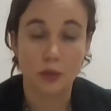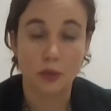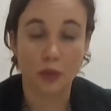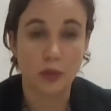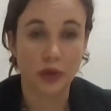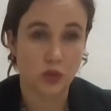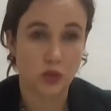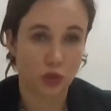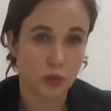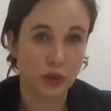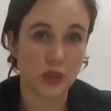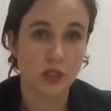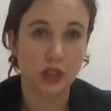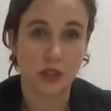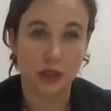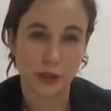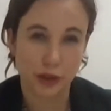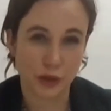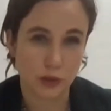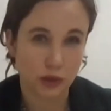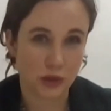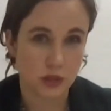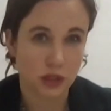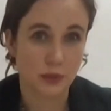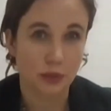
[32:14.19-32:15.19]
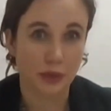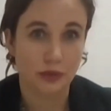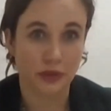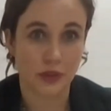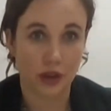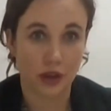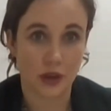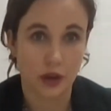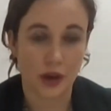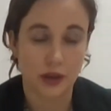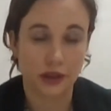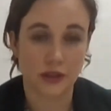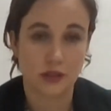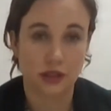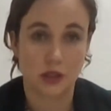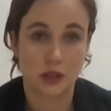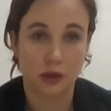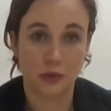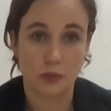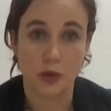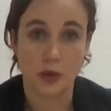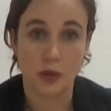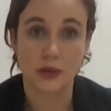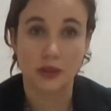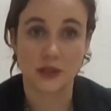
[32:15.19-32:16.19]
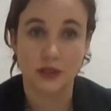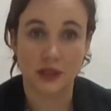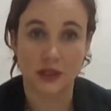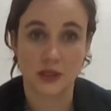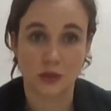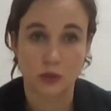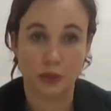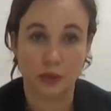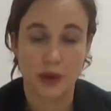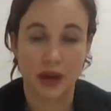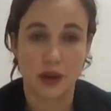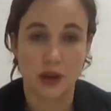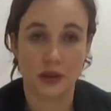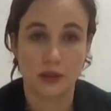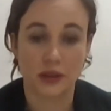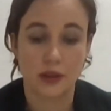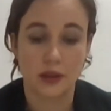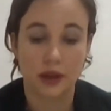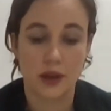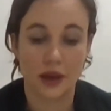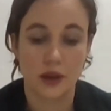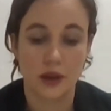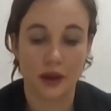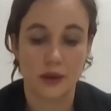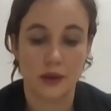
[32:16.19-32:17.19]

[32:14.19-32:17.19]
which would include some of the cost components as well.